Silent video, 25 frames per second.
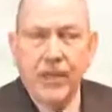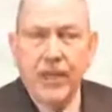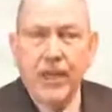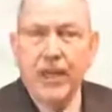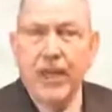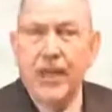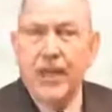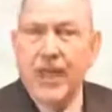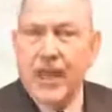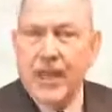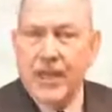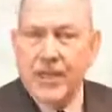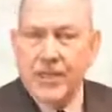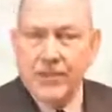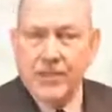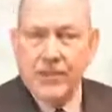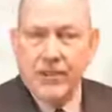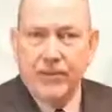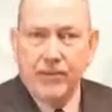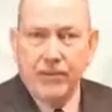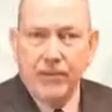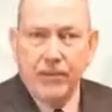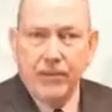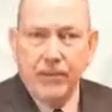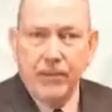
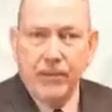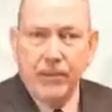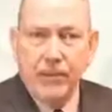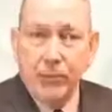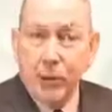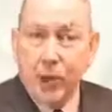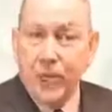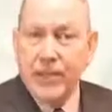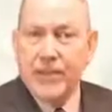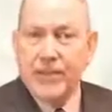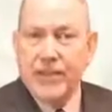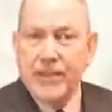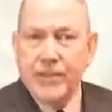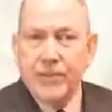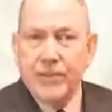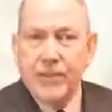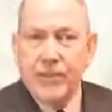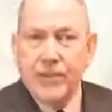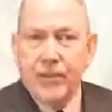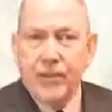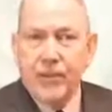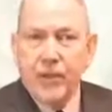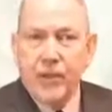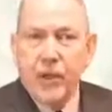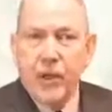Next, pricing.
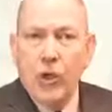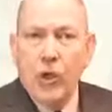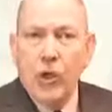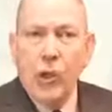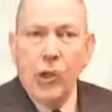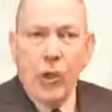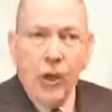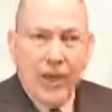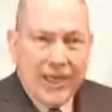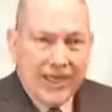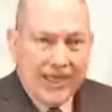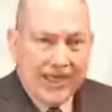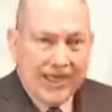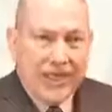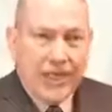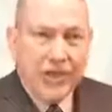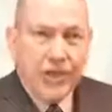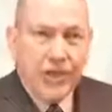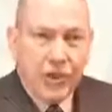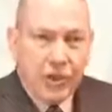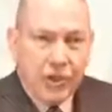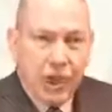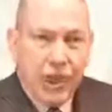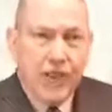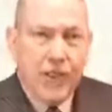What is
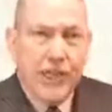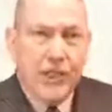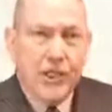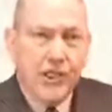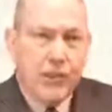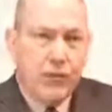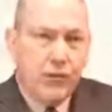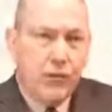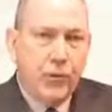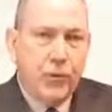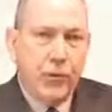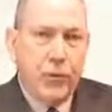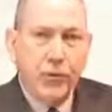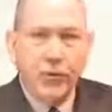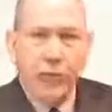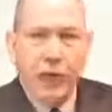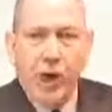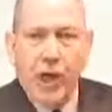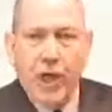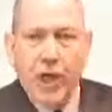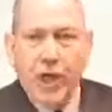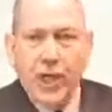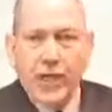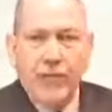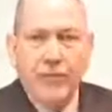exchanged for the
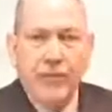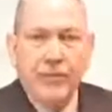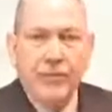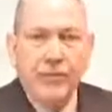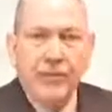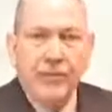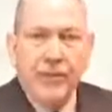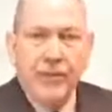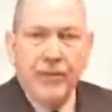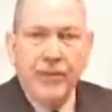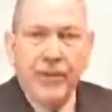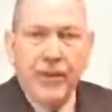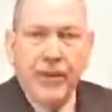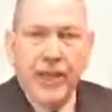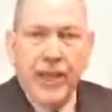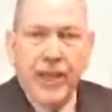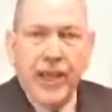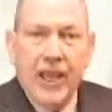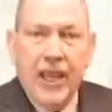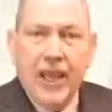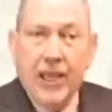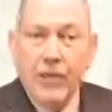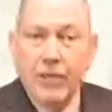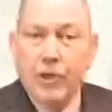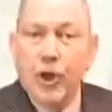product?
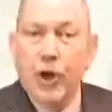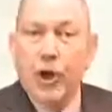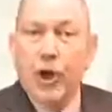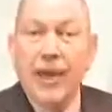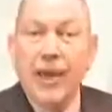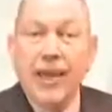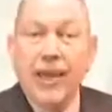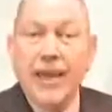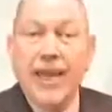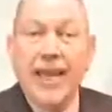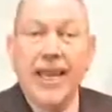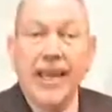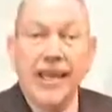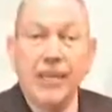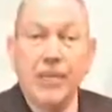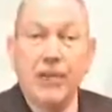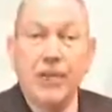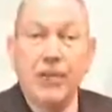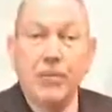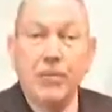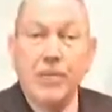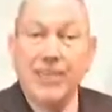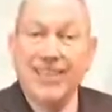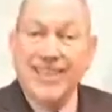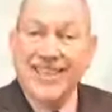A marketing
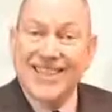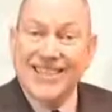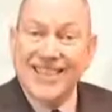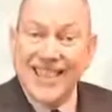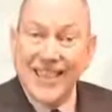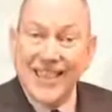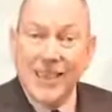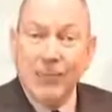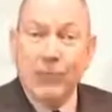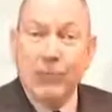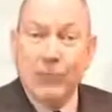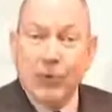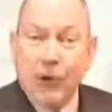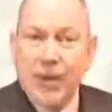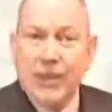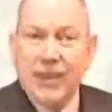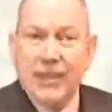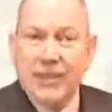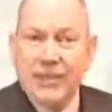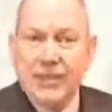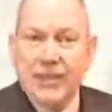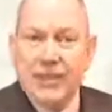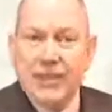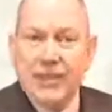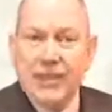agent must set
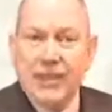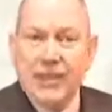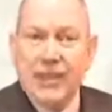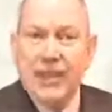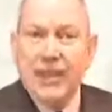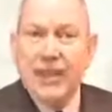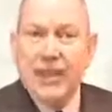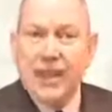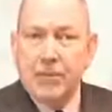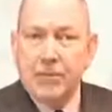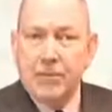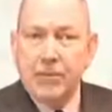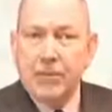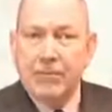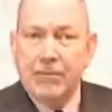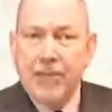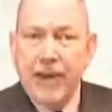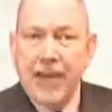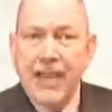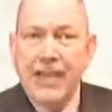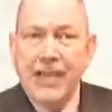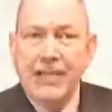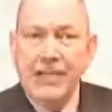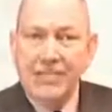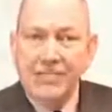prices that
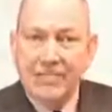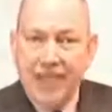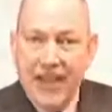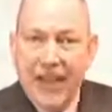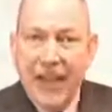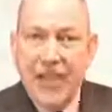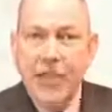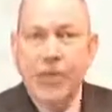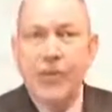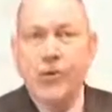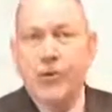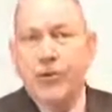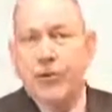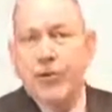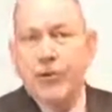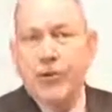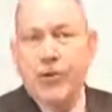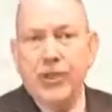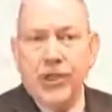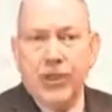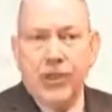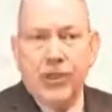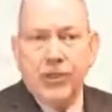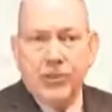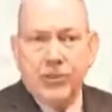provides value to
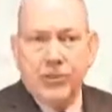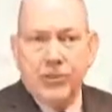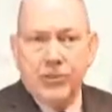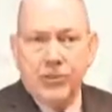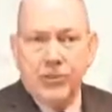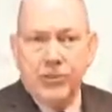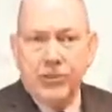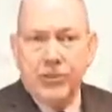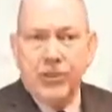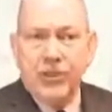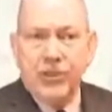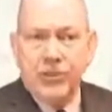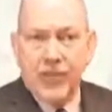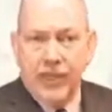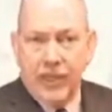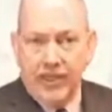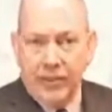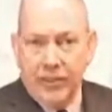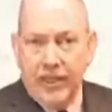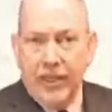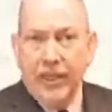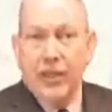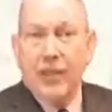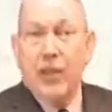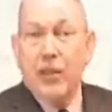the customer
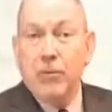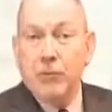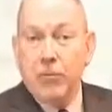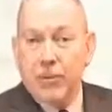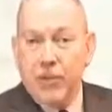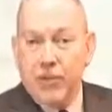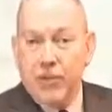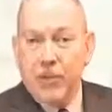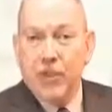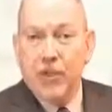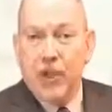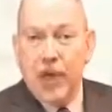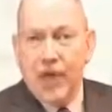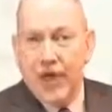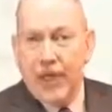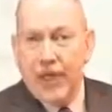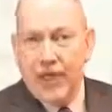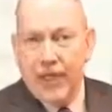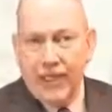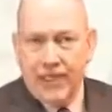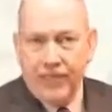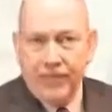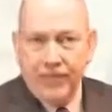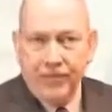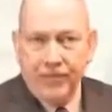segment being
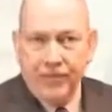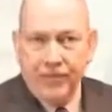targeted.